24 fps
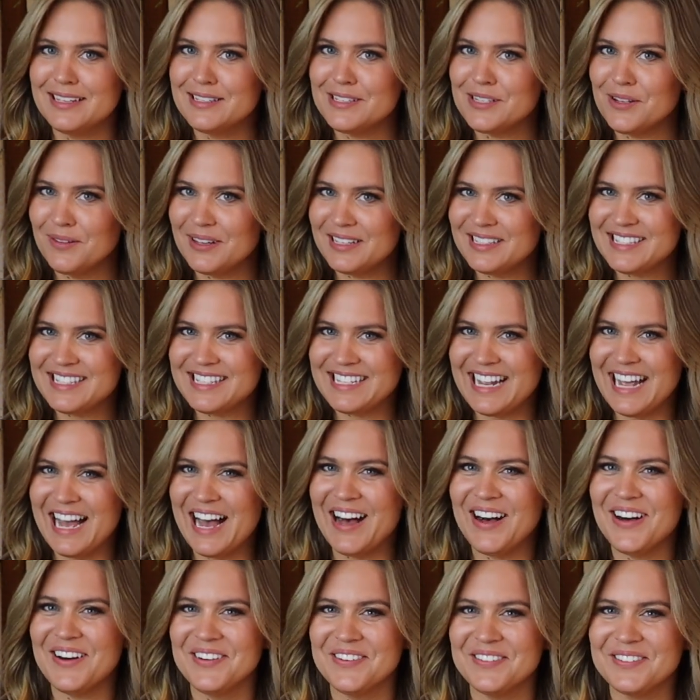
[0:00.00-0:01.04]
so let's see
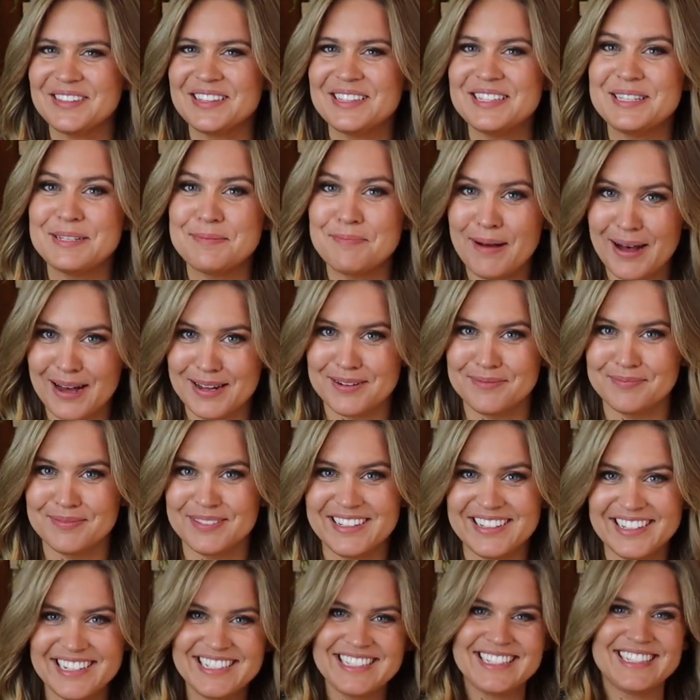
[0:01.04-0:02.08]
how the bottom
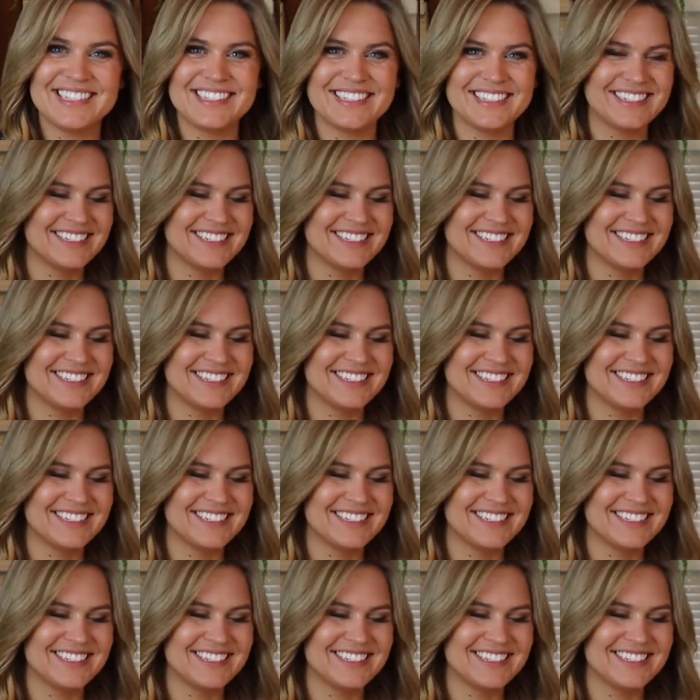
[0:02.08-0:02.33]
looks.